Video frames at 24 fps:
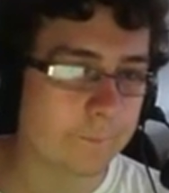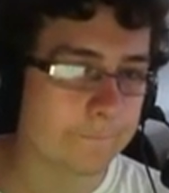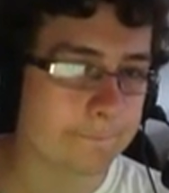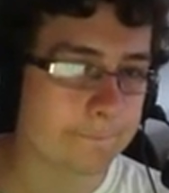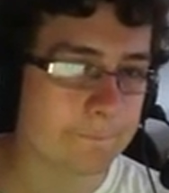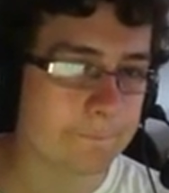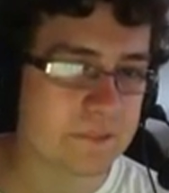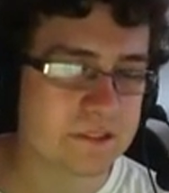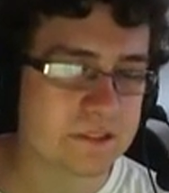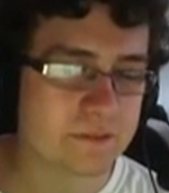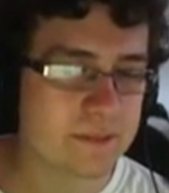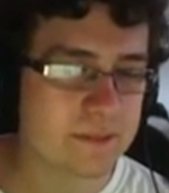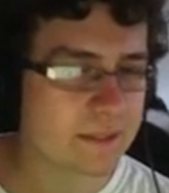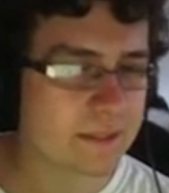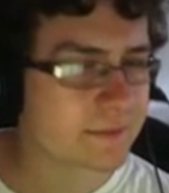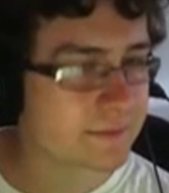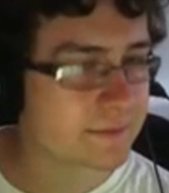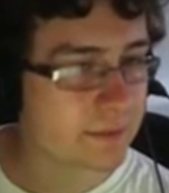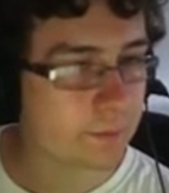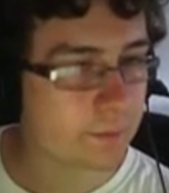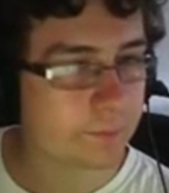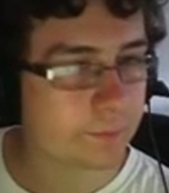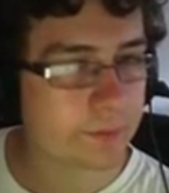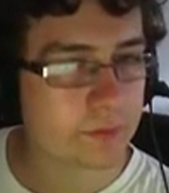
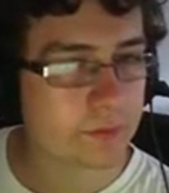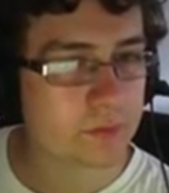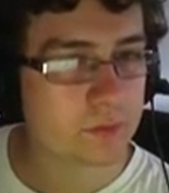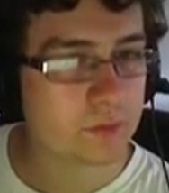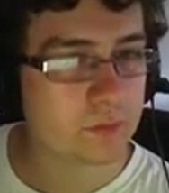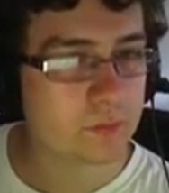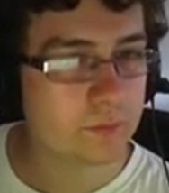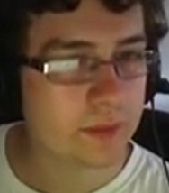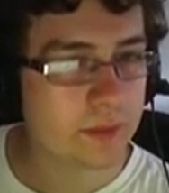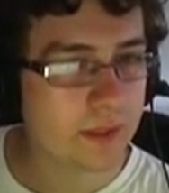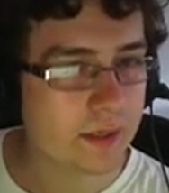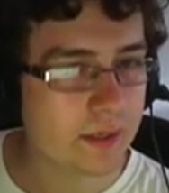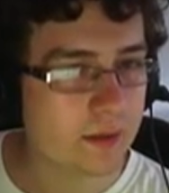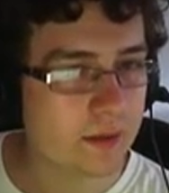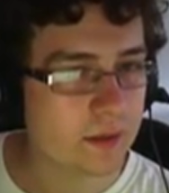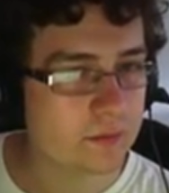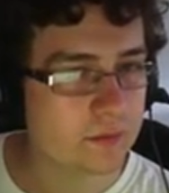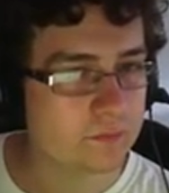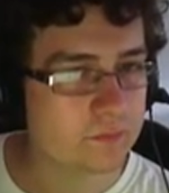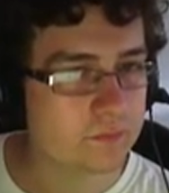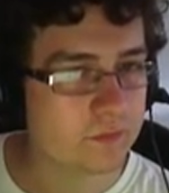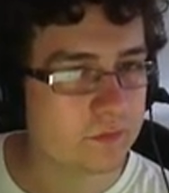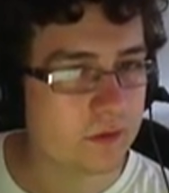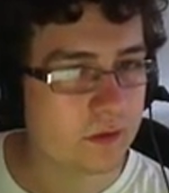So next up,
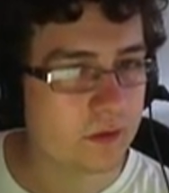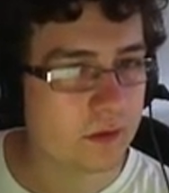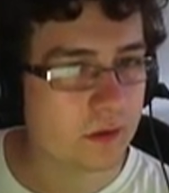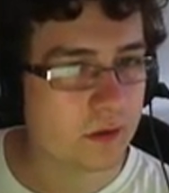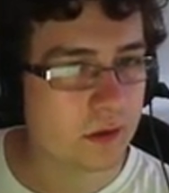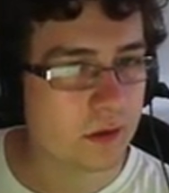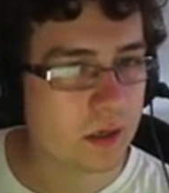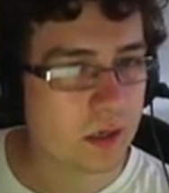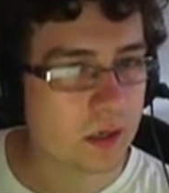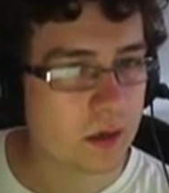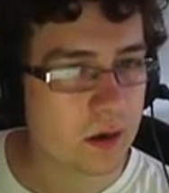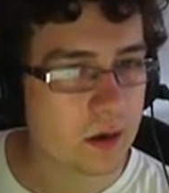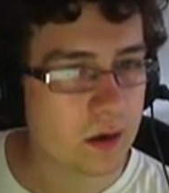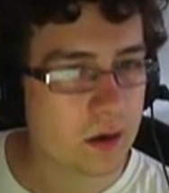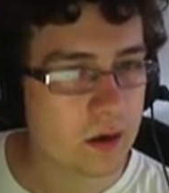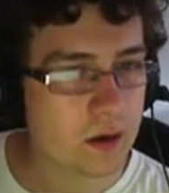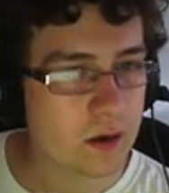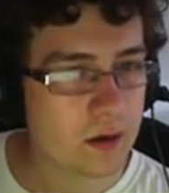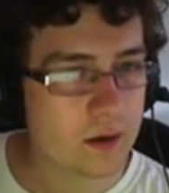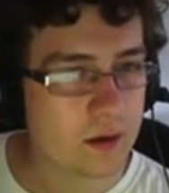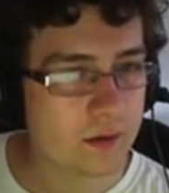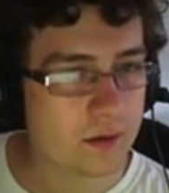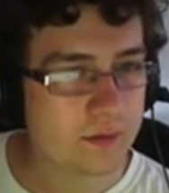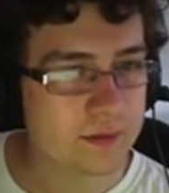we have,
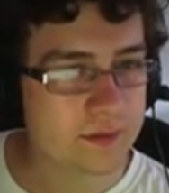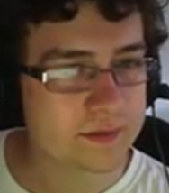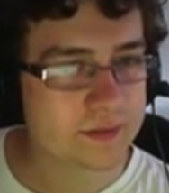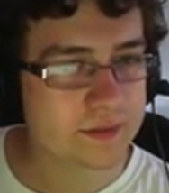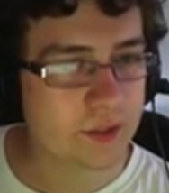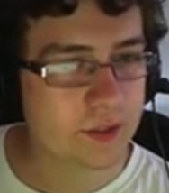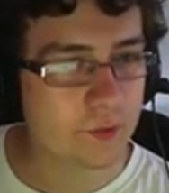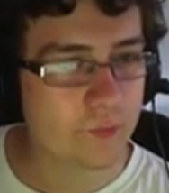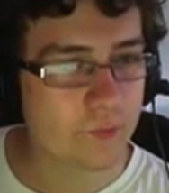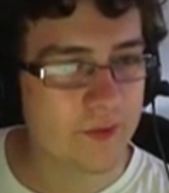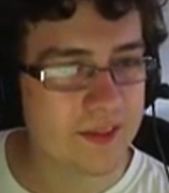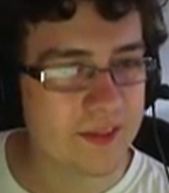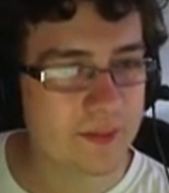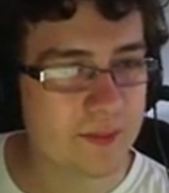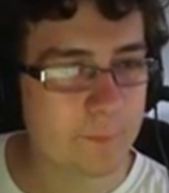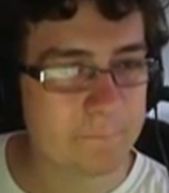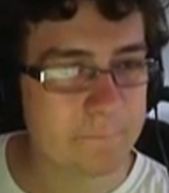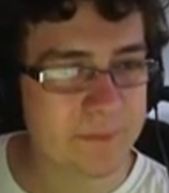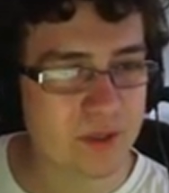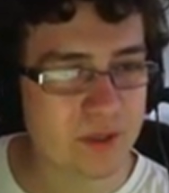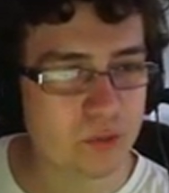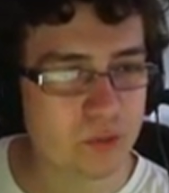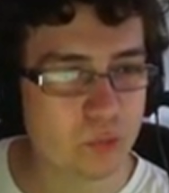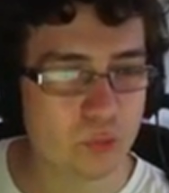let's go
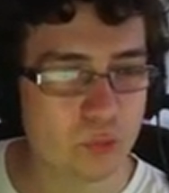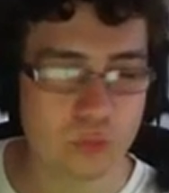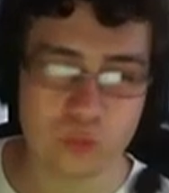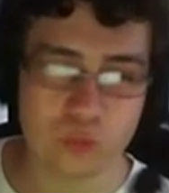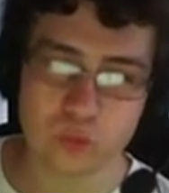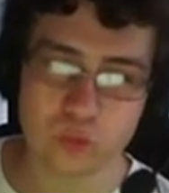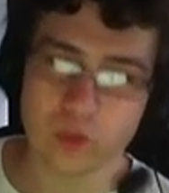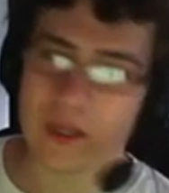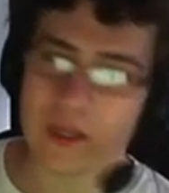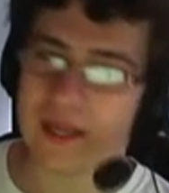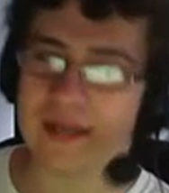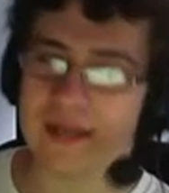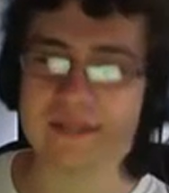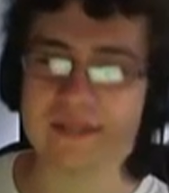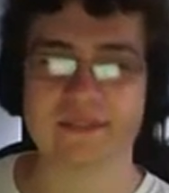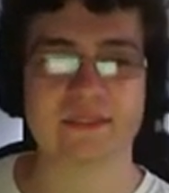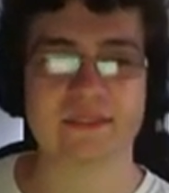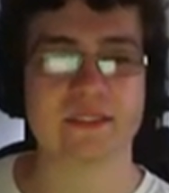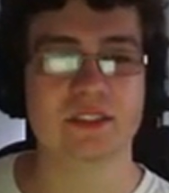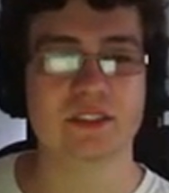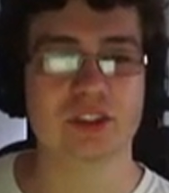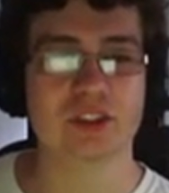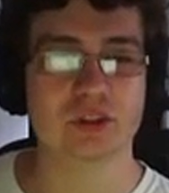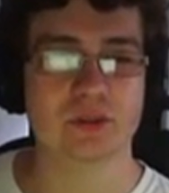with
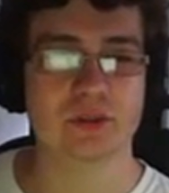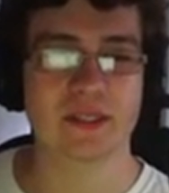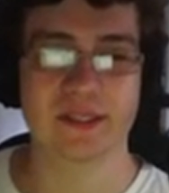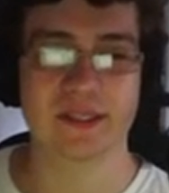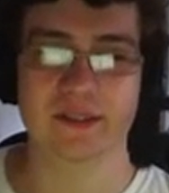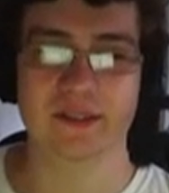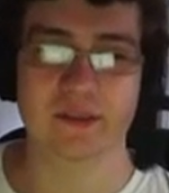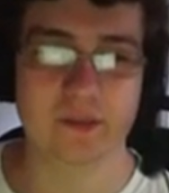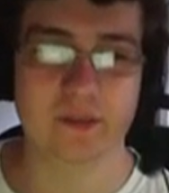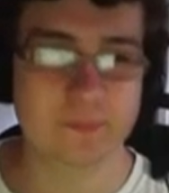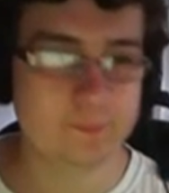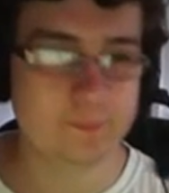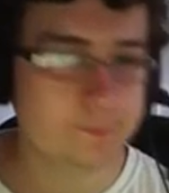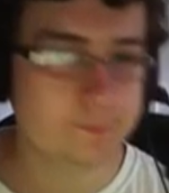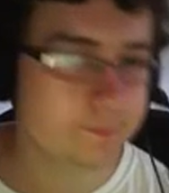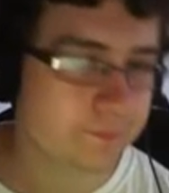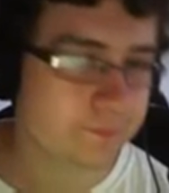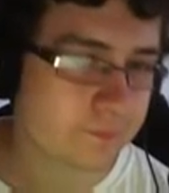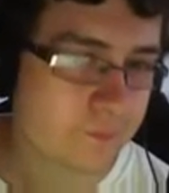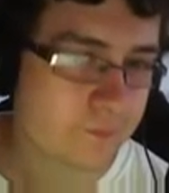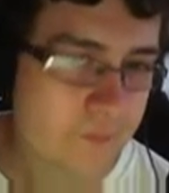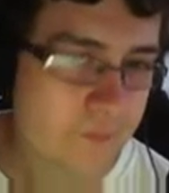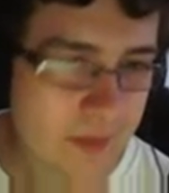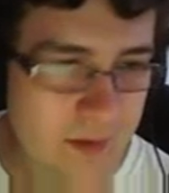
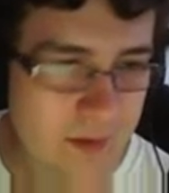Excadrill.